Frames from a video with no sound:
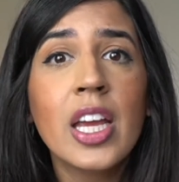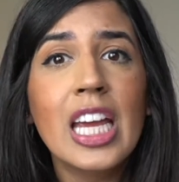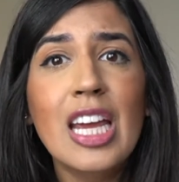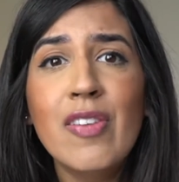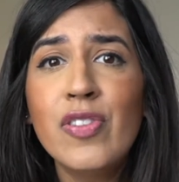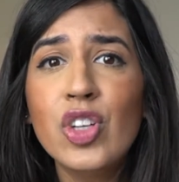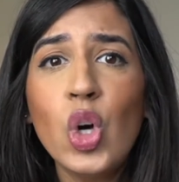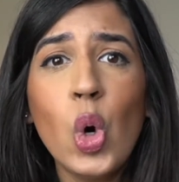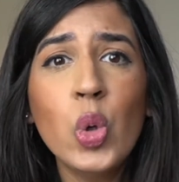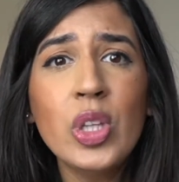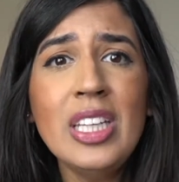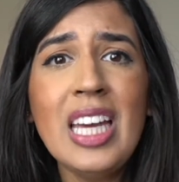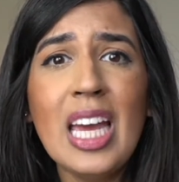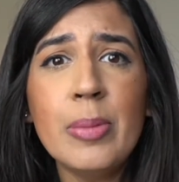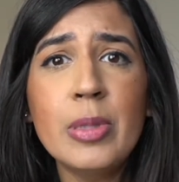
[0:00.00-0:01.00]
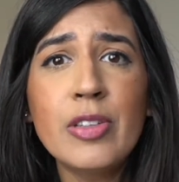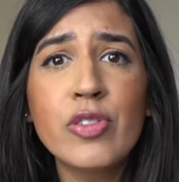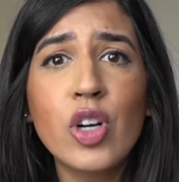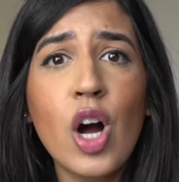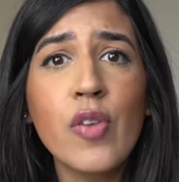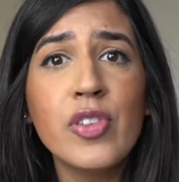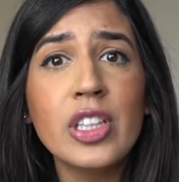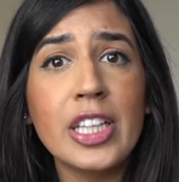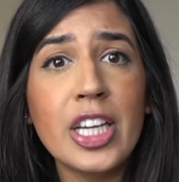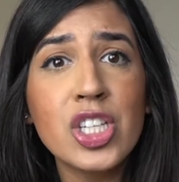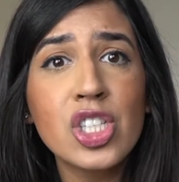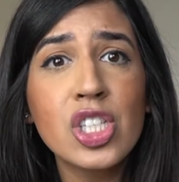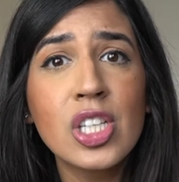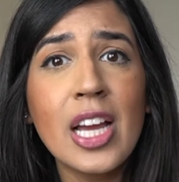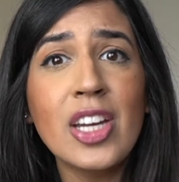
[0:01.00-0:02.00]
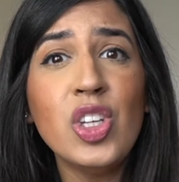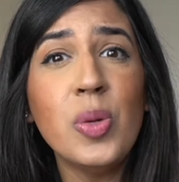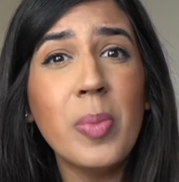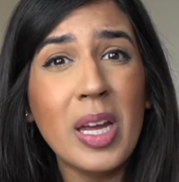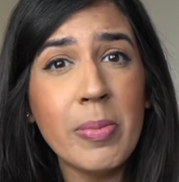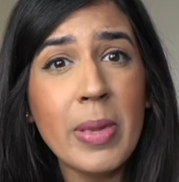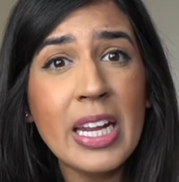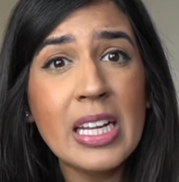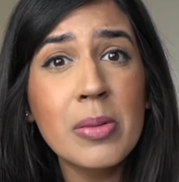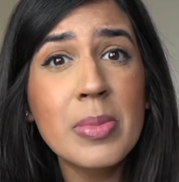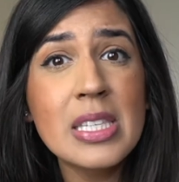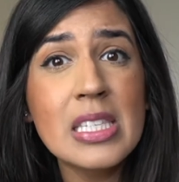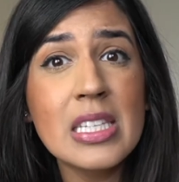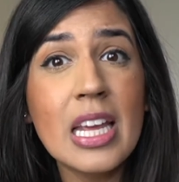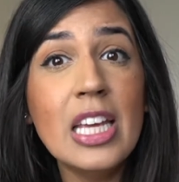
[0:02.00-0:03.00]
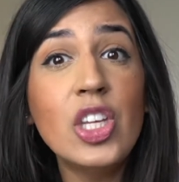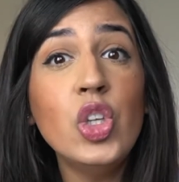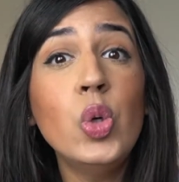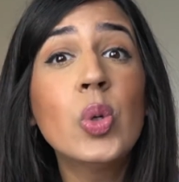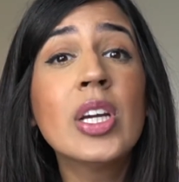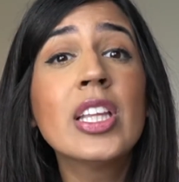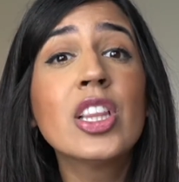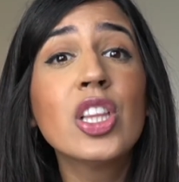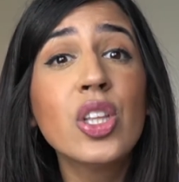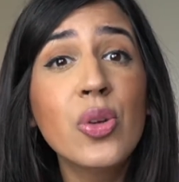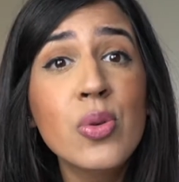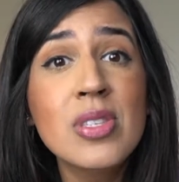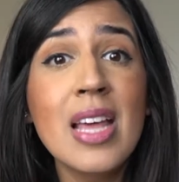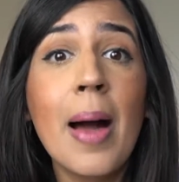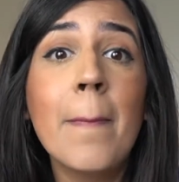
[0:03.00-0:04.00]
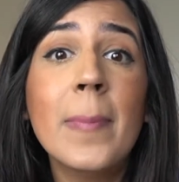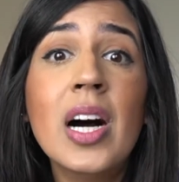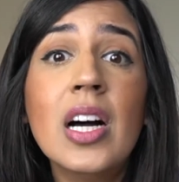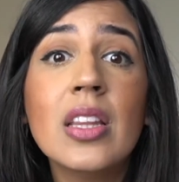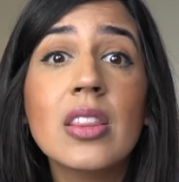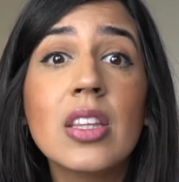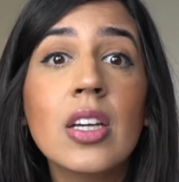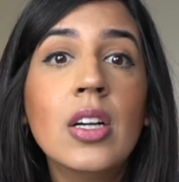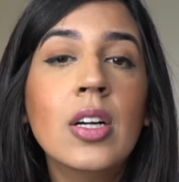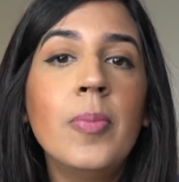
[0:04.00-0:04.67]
If you're only aiming for ovulation and you may make a mistake, you can lose that month.